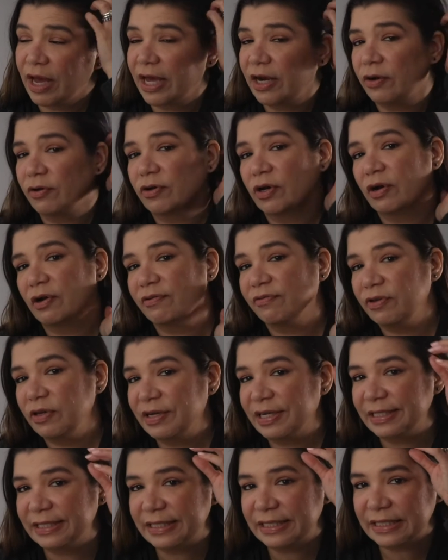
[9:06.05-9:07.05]
I don't know if
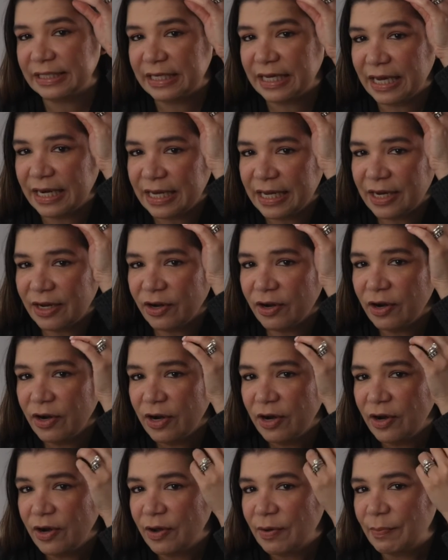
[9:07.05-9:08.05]
you can see it here,
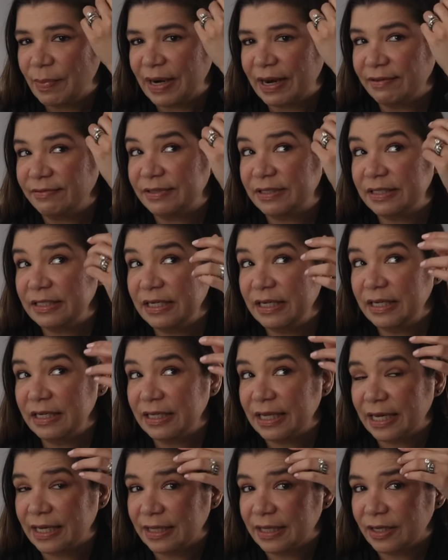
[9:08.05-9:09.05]
but I've
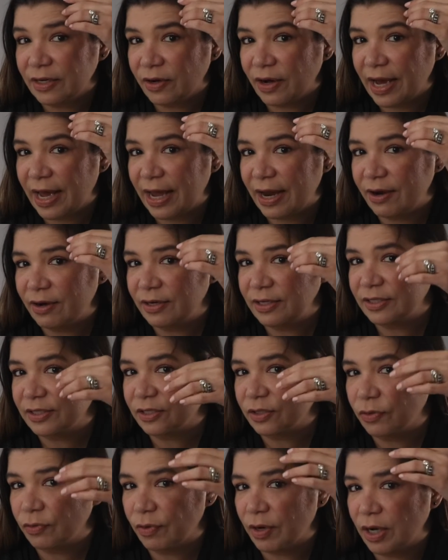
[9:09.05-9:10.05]
seen like little hairs
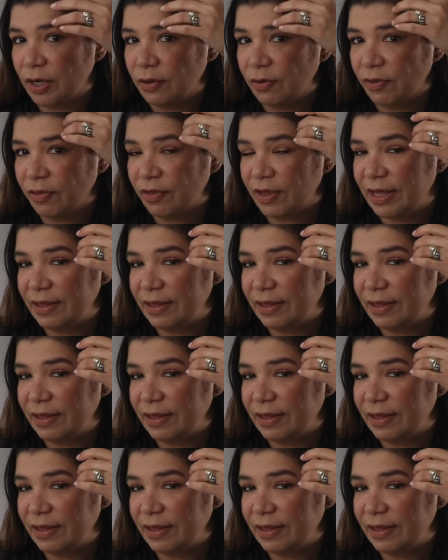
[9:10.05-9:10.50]
and growth,